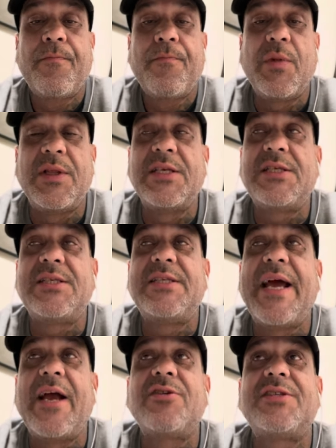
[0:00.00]
But this is
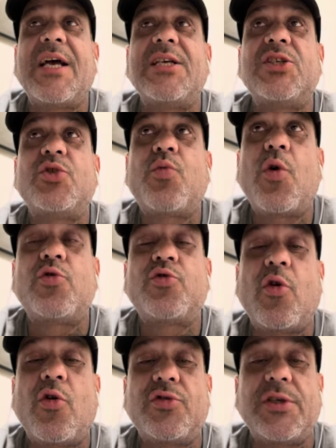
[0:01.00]
Daniel Sizes Rose
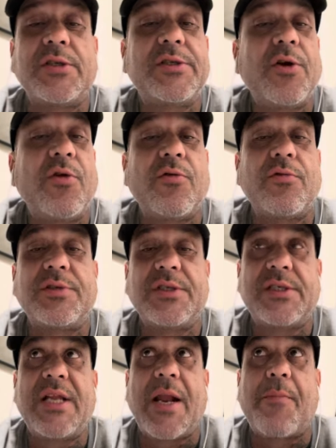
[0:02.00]
Grows and Stones. This
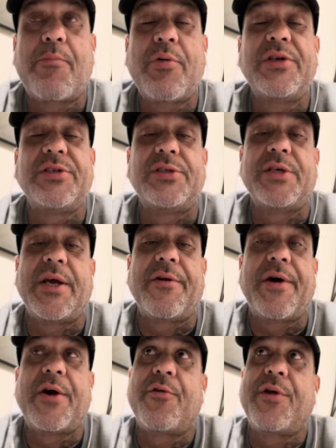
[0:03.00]
is not a prison
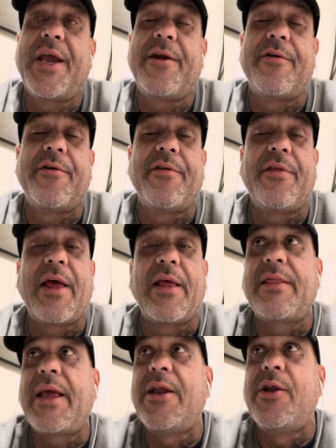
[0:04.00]
channel. I don't cater to that.
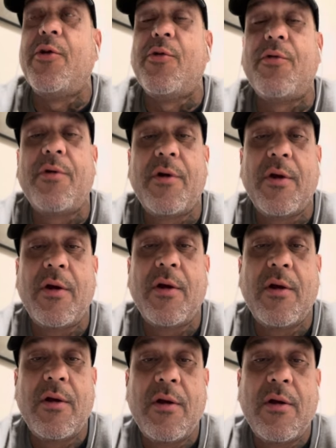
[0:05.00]
They do.
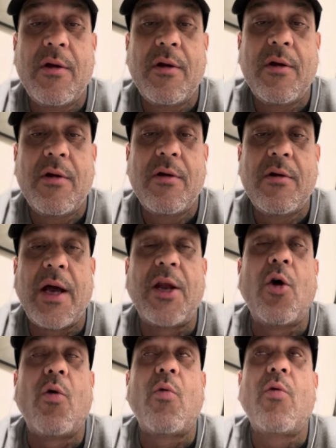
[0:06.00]
I
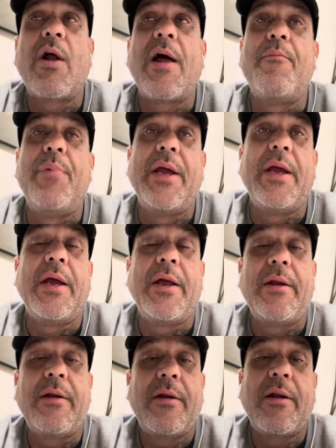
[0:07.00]
know where I've
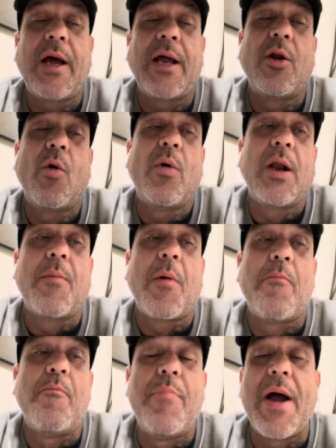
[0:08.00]
been. I know what I'm
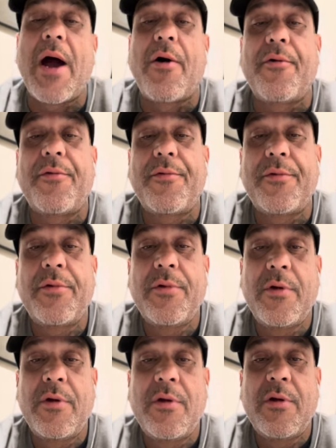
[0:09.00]
about.
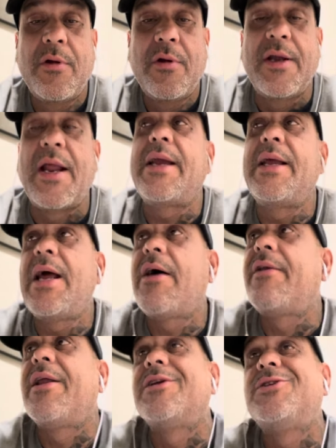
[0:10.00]
And I get out
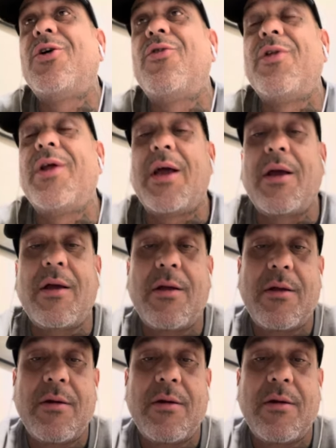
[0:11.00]
and I show that.